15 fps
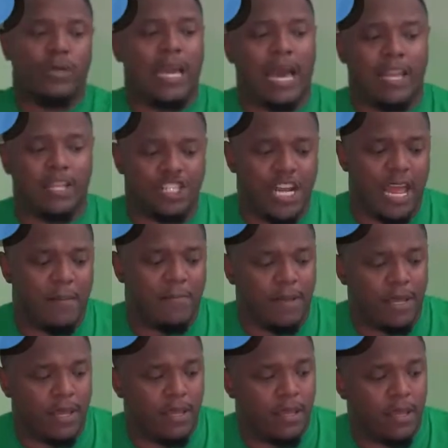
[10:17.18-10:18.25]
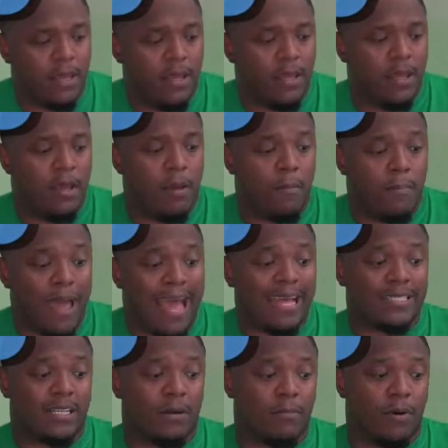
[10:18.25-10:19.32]
we got to champion
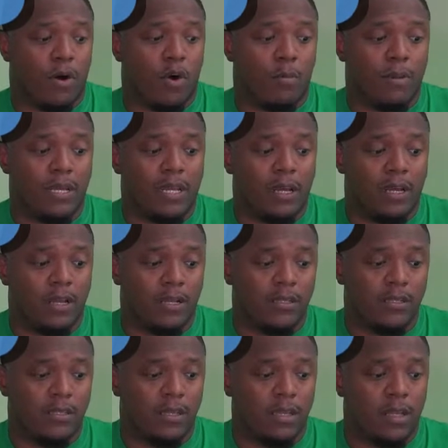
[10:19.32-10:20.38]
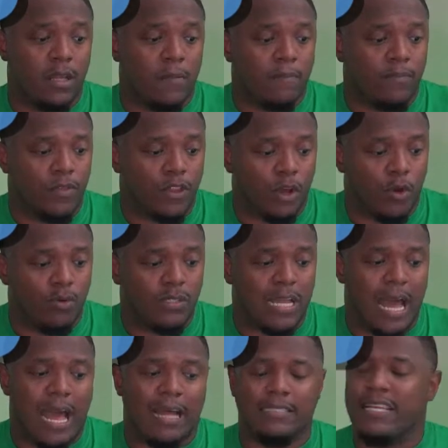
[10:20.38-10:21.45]
basketball because
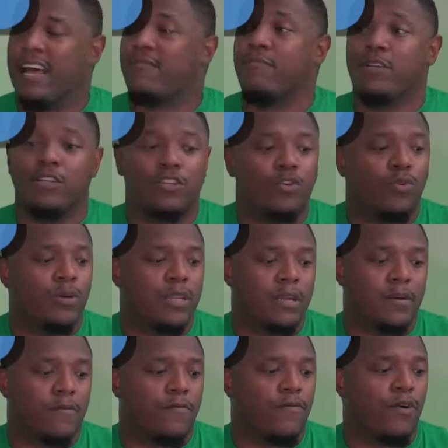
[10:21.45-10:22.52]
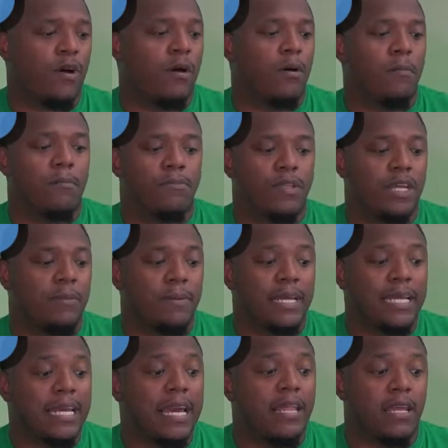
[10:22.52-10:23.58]
those guys have been doing it from the
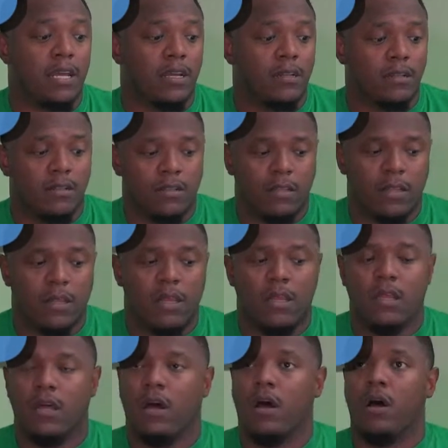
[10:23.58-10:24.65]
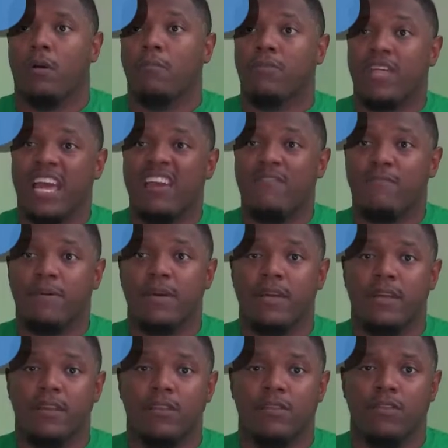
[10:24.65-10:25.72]
beginning. They've
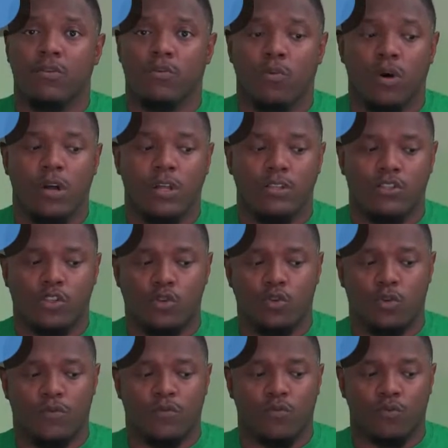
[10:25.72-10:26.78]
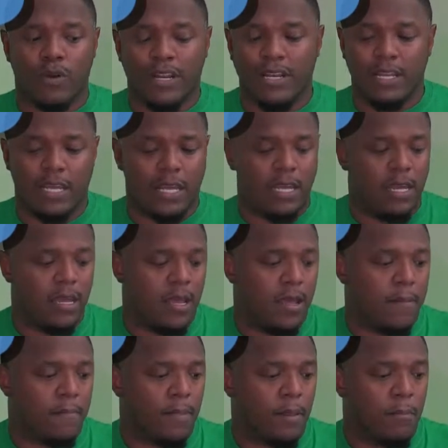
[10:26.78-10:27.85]
been the ones who have really
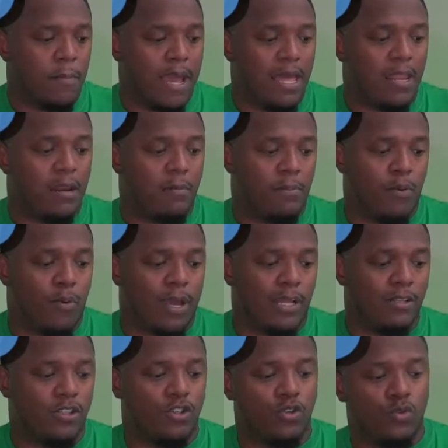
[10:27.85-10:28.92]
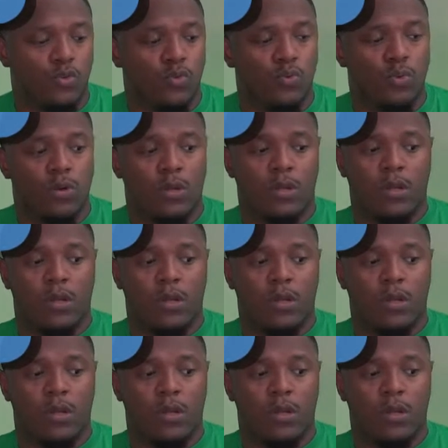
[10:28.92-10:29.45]
made it a point to